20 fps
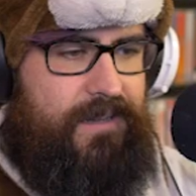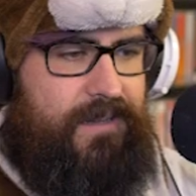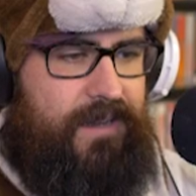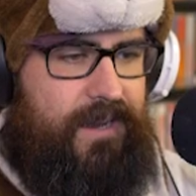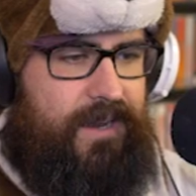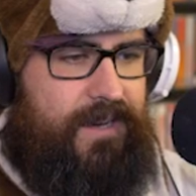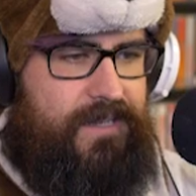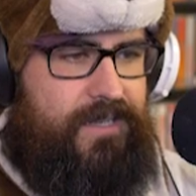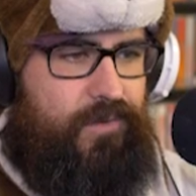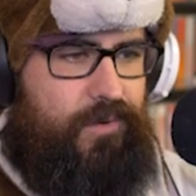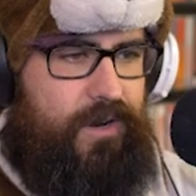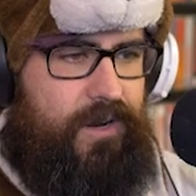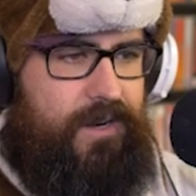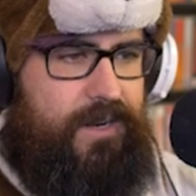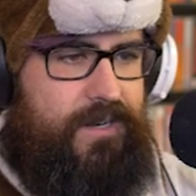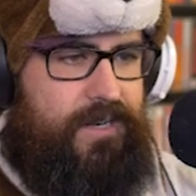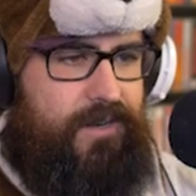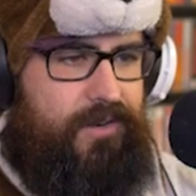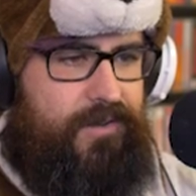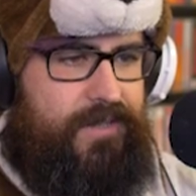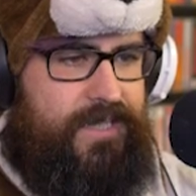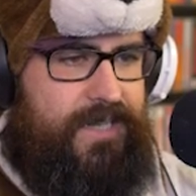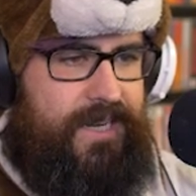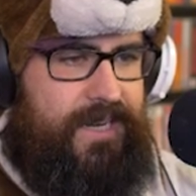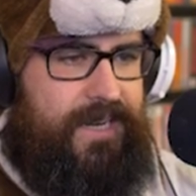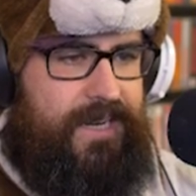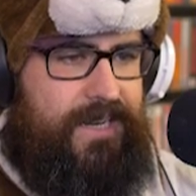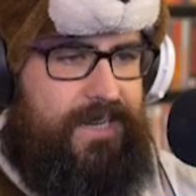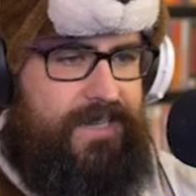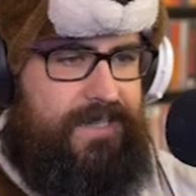Right. That's what two
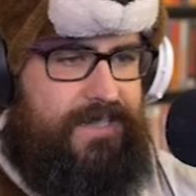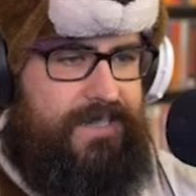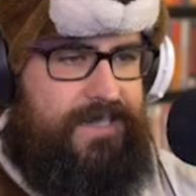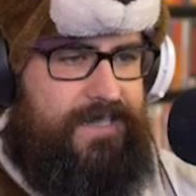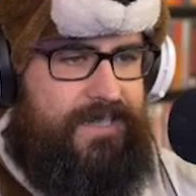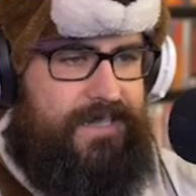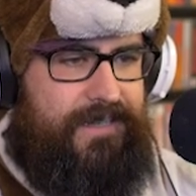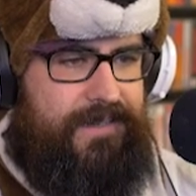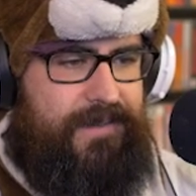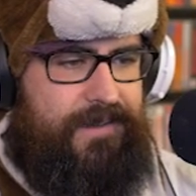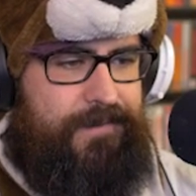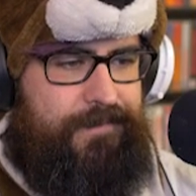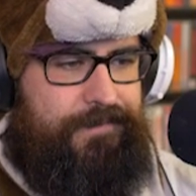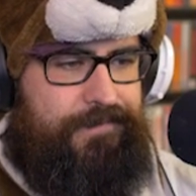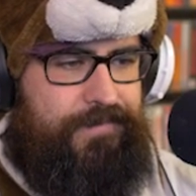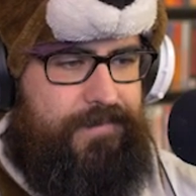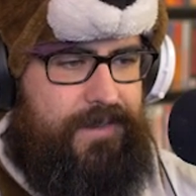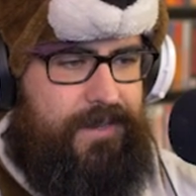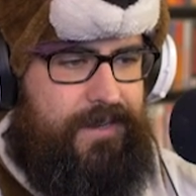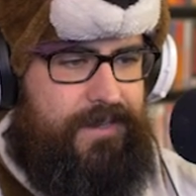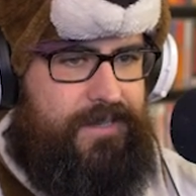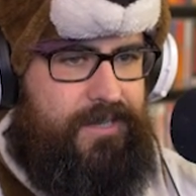says! Yeah.